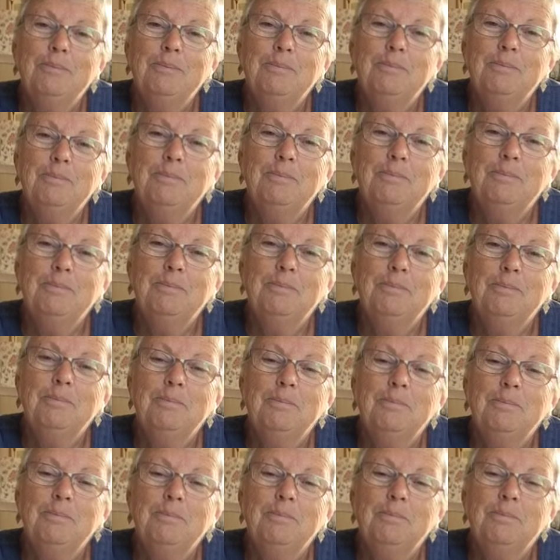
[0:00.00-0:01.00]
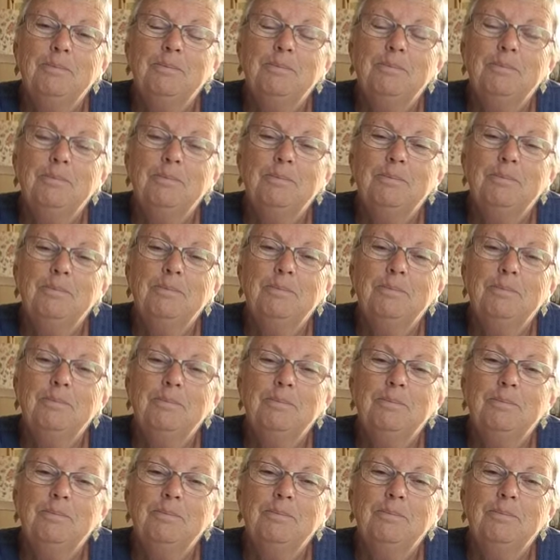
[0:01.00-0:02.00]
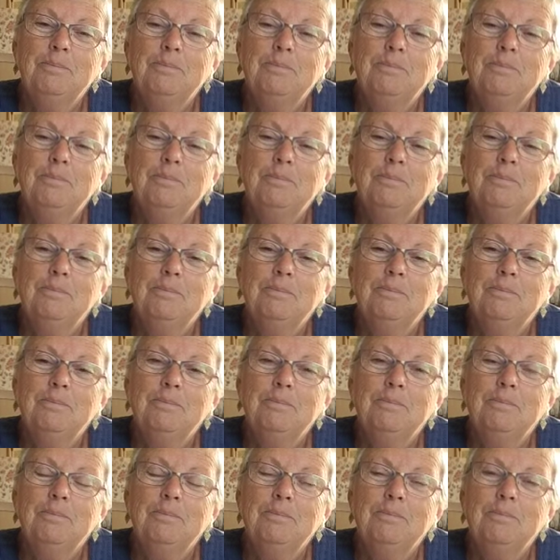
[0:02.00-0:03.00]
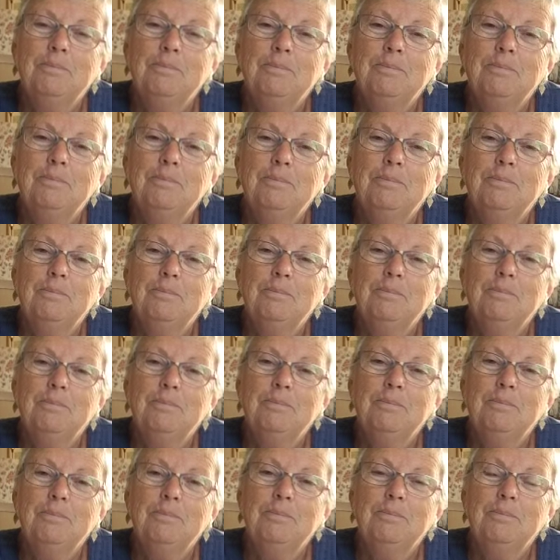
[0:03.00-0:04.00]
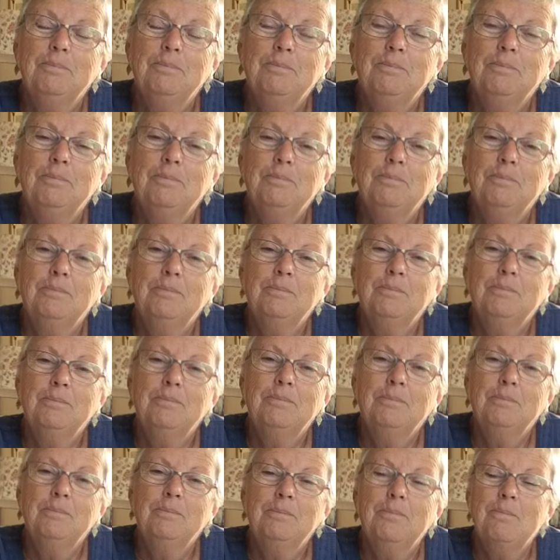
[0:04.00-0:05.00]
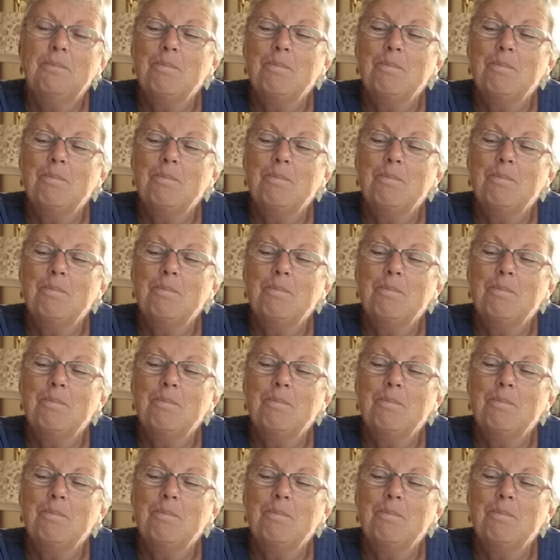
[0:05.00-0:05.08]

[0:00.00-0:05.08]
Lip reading: No one is speaking in this clip.